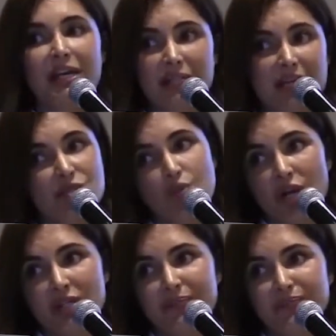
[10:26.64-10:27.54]
And guess
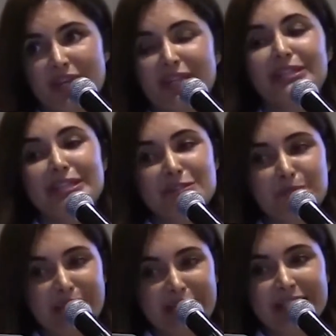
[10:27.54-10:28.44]
what?
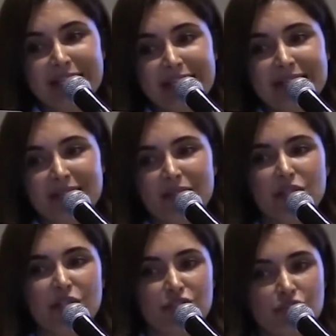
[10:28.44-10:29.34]
These
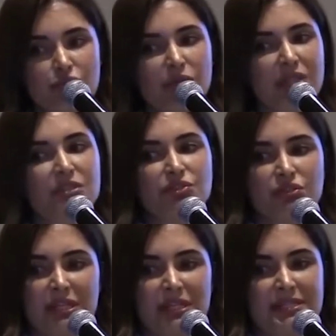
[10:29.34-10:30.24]
platelets, they do
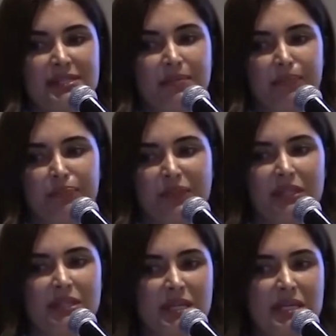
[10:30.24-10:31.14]
increase
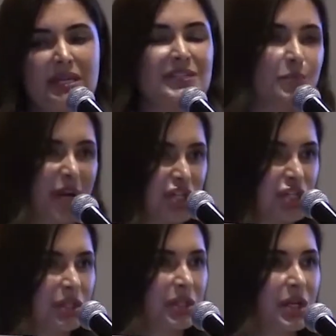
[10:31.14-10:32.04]
the
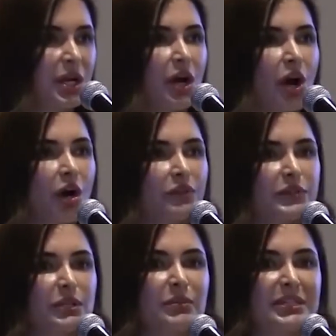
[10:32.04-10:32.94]
expression
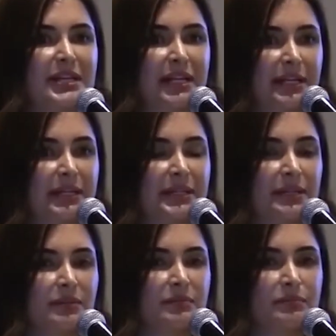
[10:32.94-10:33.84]
of the
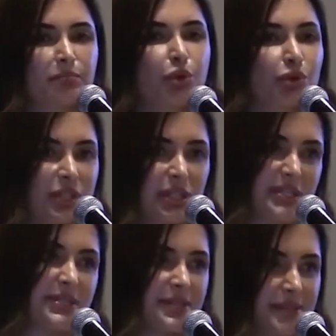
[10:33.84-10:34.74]
metallic
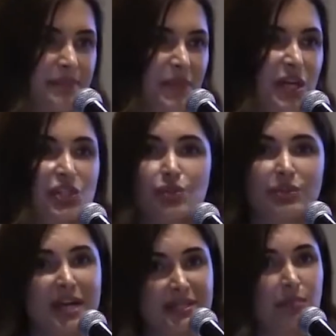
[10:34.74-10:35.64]
proteinases. So
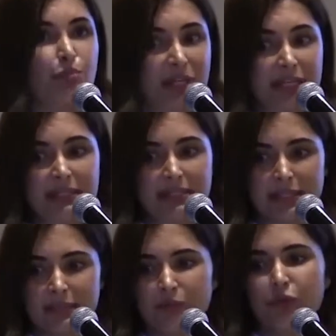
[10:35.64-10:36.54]
that's a brilliant
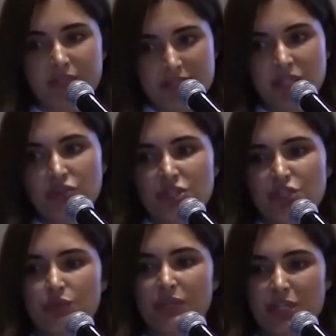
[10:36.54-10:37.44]
thing for the skin
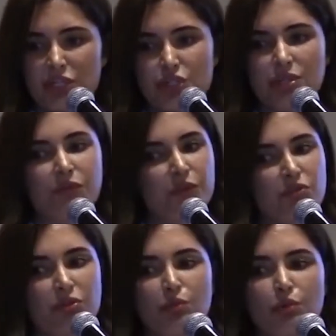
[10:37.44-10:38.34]
rejuvenation, for
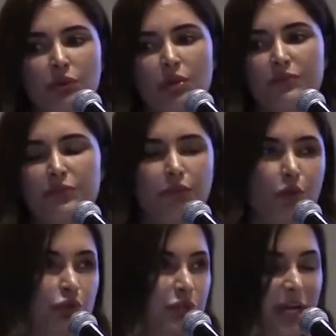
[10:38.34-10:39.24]
the removal of the
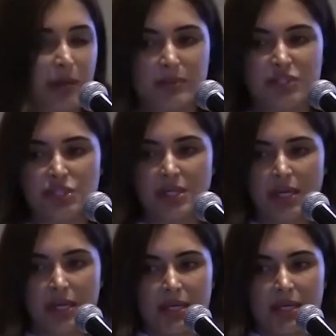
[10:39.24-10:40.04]
photo-damaged